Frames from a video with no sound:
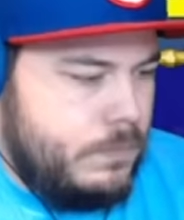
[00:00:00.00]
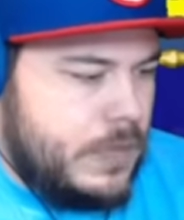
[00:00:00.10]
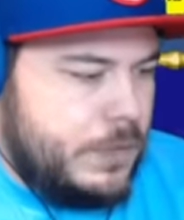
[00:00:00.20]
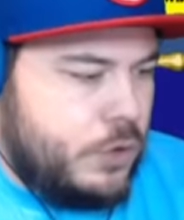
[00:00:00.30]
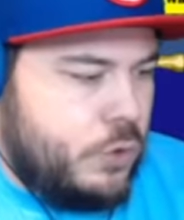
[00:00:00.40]

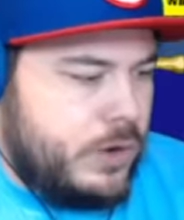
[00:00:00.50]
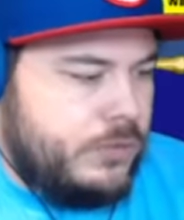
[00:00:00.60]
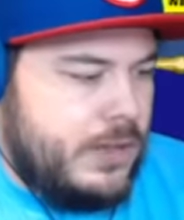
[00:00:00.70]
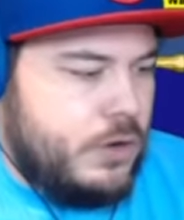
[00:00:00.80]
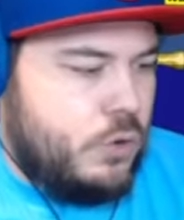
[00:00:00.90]
In the
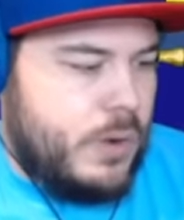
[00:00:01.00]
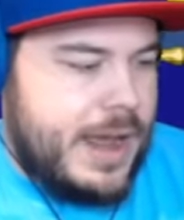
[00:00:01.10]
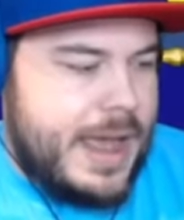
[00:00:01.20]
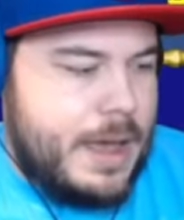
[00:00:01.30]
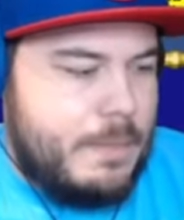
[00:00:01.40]
Krusty
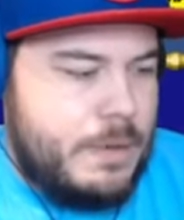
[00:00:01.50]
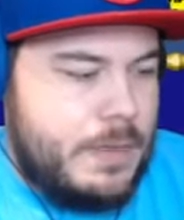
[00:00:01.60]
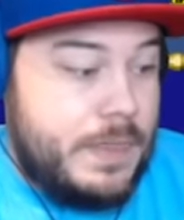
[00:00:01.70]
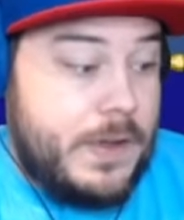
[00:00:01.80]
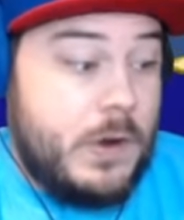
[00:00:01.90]
Krab,
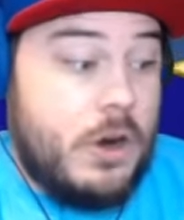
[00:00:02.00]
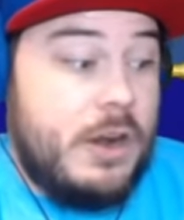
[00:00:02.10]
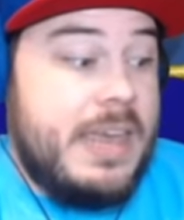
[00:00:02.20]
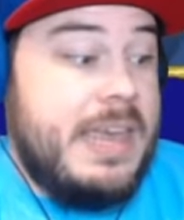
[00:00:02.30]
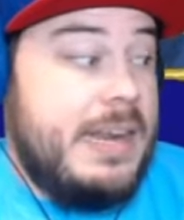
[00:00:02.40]
there are
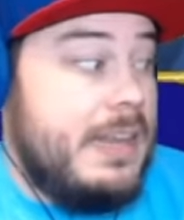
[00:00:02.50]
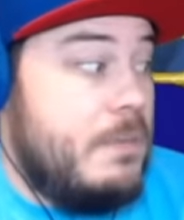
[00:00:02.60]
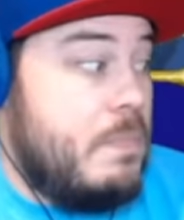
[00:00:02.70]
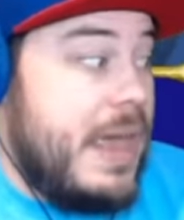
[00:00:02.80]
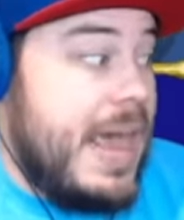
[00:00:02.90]
hidden
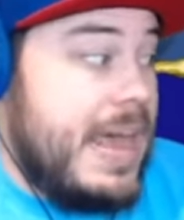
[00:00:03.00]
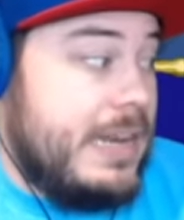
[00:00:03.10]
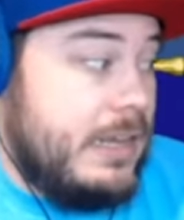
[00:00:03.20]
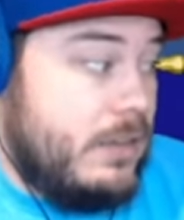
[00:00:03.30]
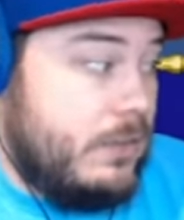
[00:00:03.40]

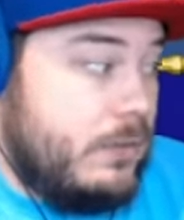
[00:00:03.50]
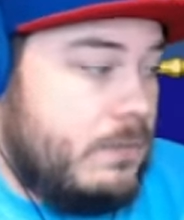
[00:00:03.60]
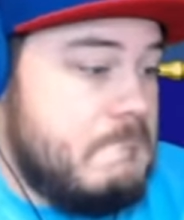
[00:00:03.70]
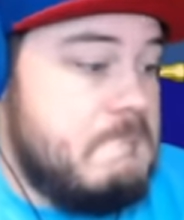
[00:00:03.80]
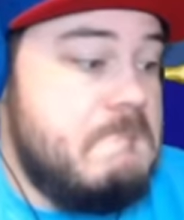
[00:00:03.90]
patties.
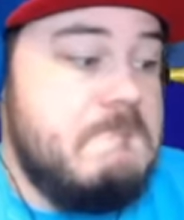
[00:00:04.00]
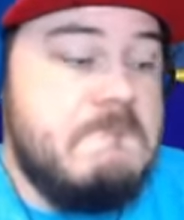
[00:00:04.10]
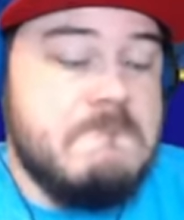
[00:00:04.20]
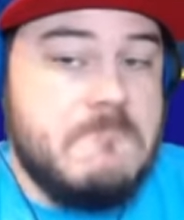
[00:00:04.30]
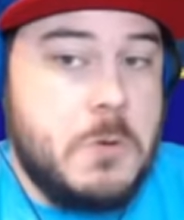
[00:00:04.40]

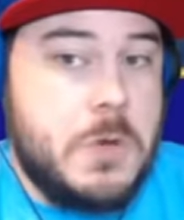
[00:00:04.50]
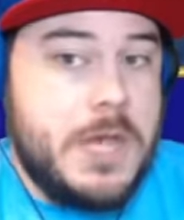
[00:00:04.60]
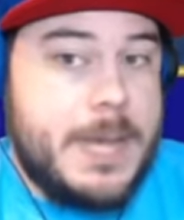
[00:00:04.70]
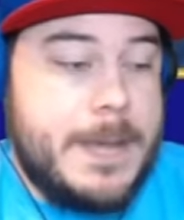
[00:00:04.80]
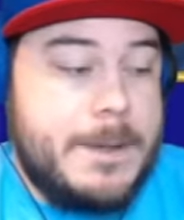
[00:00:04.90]
Mmm,
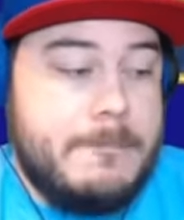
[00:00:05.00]
okay.